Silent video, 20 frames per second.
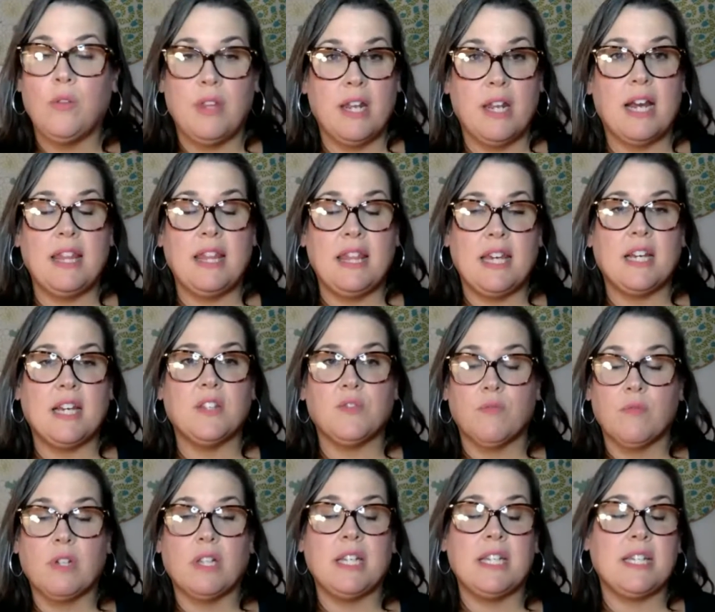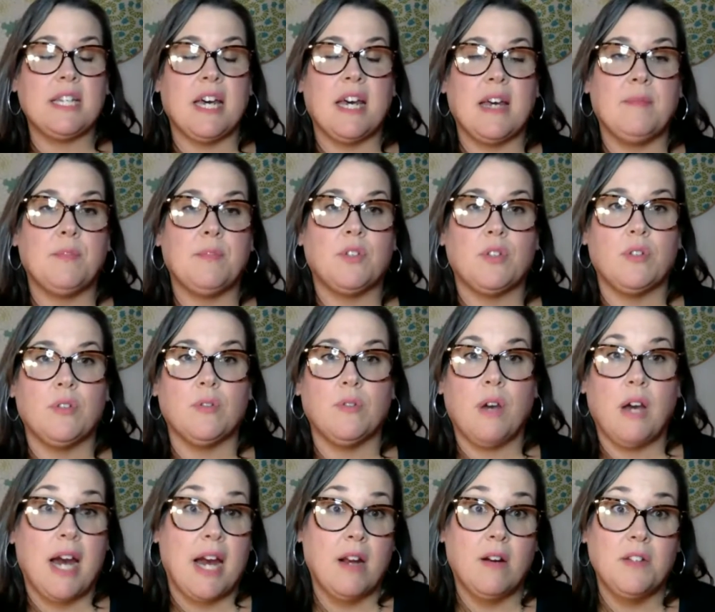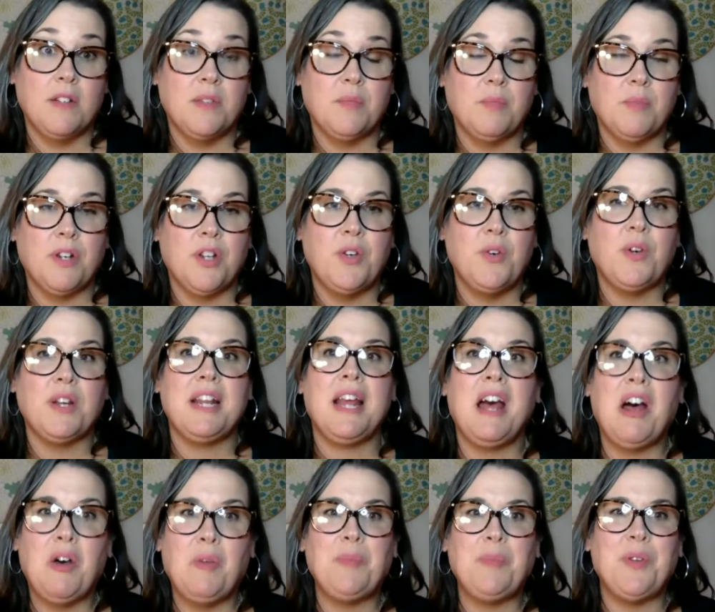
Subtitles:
then I think it's really time to hire someone who can help